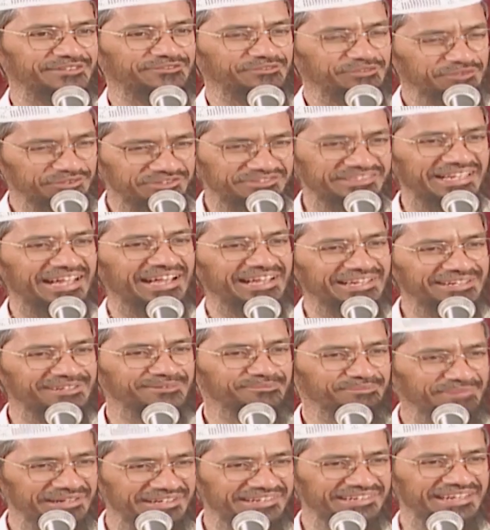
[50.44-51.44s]
if you
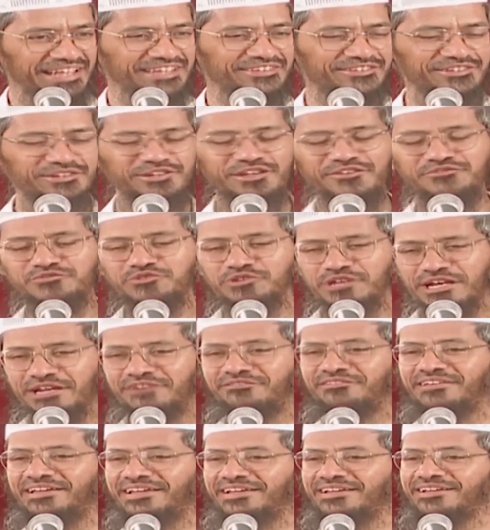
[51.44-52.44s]
start, but naturally you have to
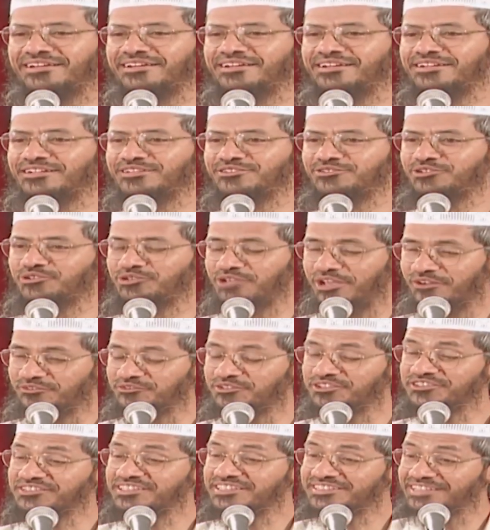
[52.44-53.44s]
convey. So you
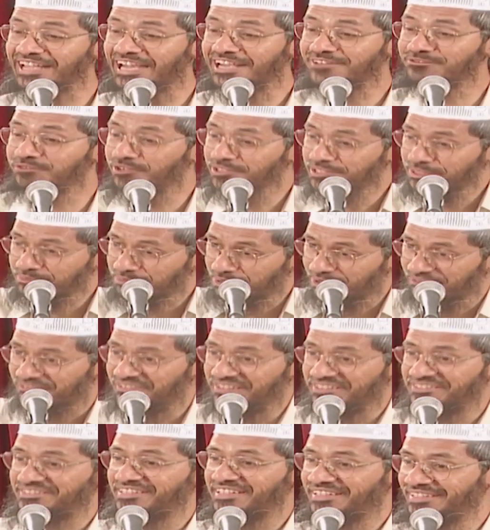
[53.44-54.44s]
have to say, that's what the
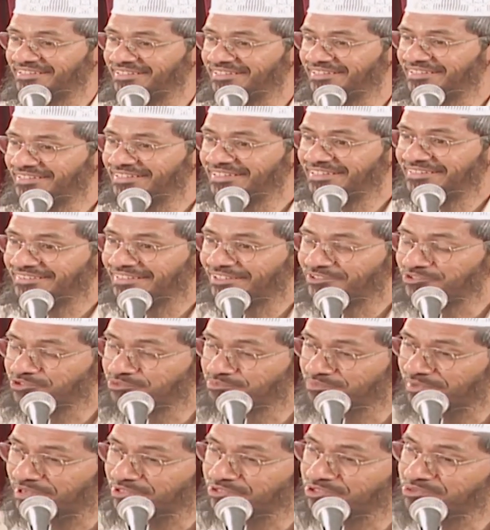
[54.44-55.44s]
Prophet said. The
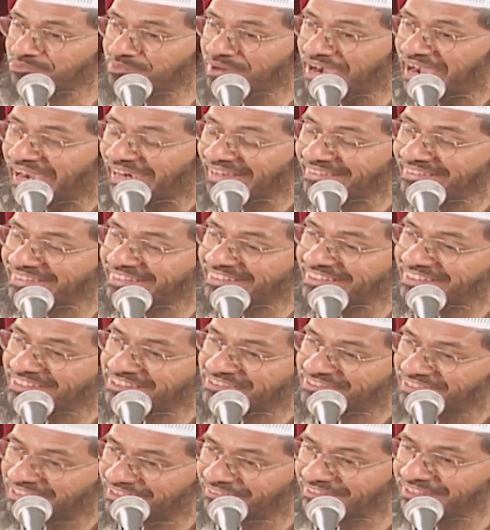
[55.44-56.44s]
jumma jumma 8 din ki
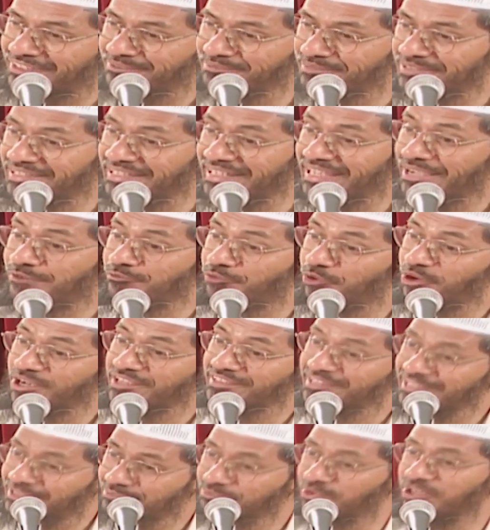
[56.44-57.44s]
zarurat bhi nahi,
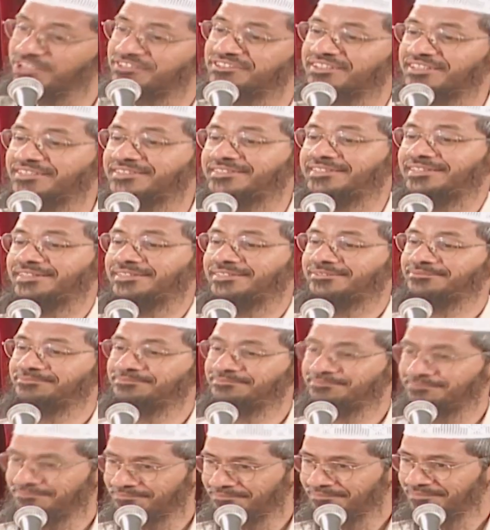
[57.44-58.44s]
wohi din bol sakte.
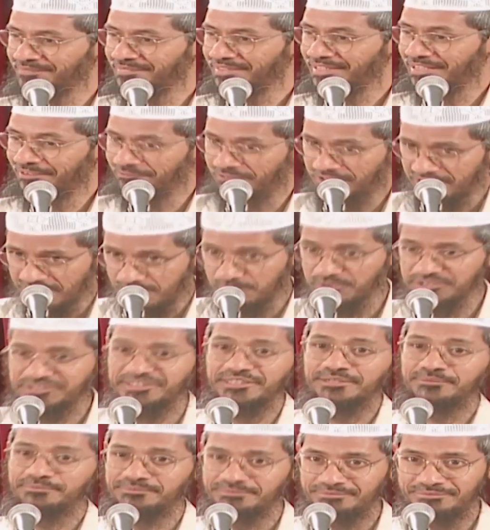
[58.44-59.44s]
If it's a
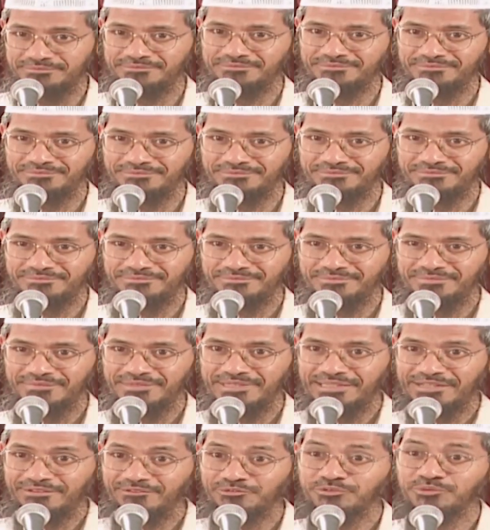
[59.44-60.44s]
Muslim.
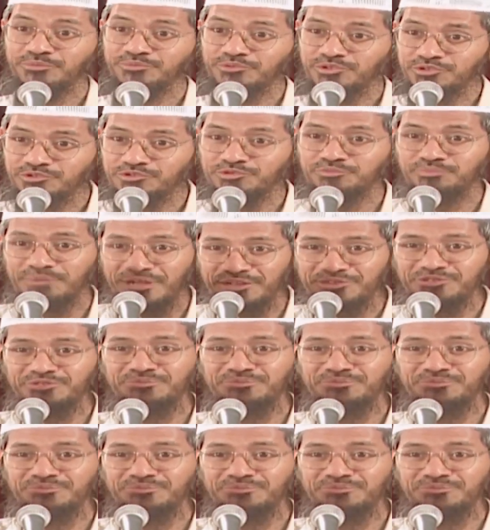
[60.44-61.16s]
Tum to jumma